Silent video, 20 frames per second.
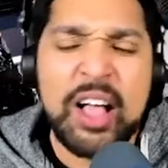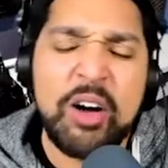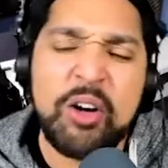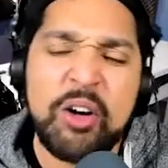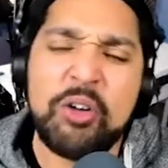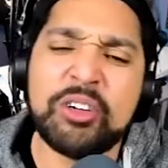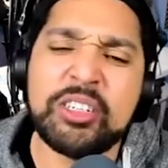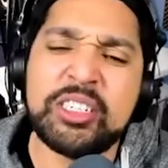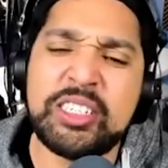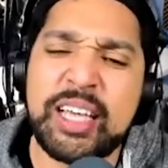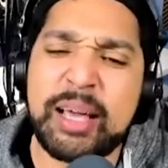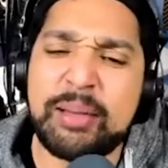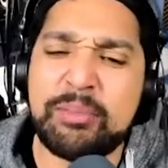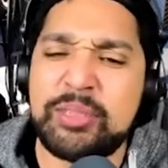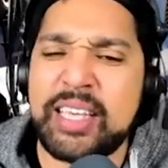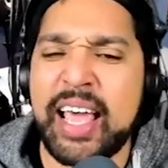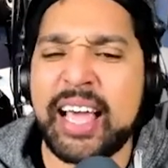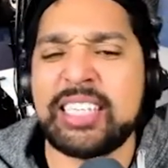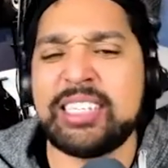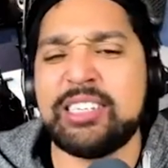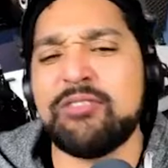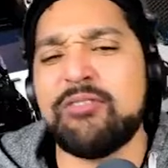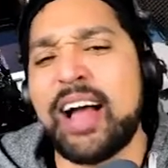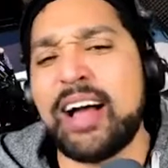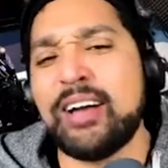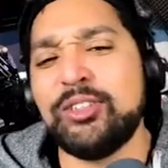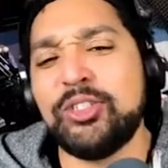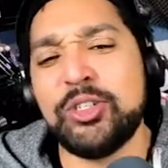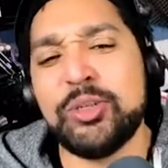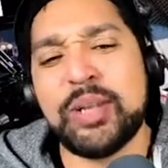or a Semtex
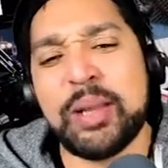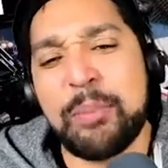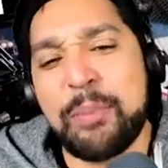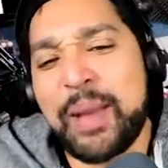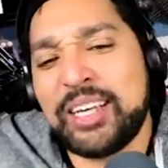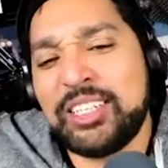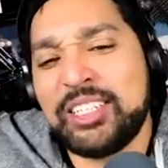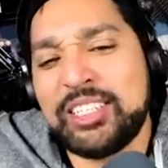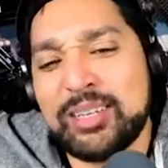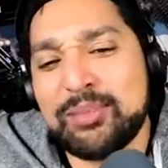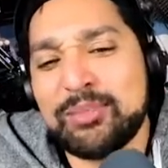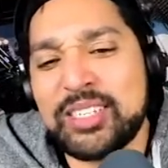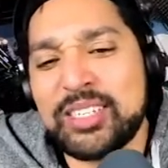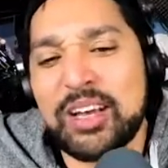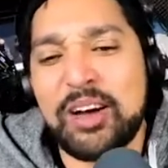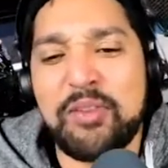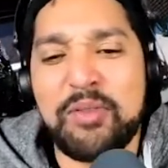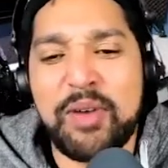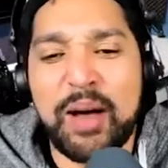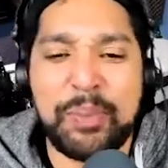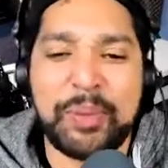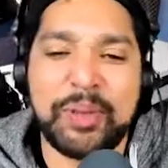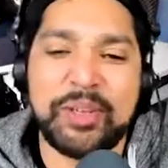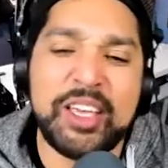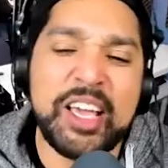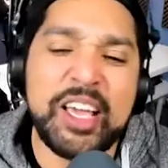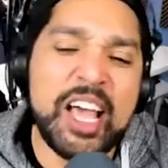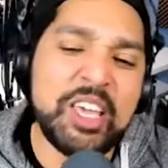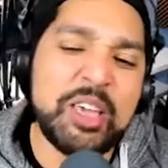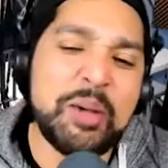around you and it mashes themselves up and you